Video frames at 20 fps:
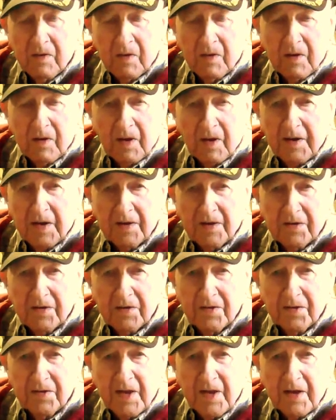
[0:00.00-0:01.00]
and other
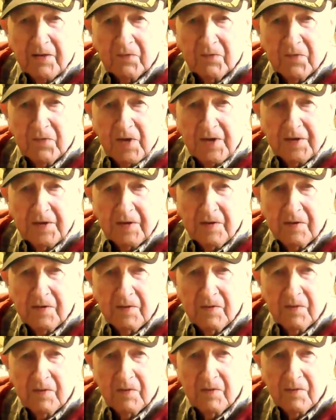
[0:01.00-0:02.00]
than that. So the one um, that
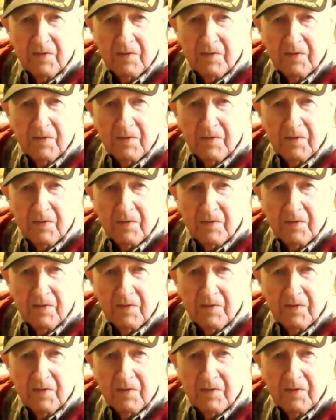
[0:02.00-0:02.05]
flipped in the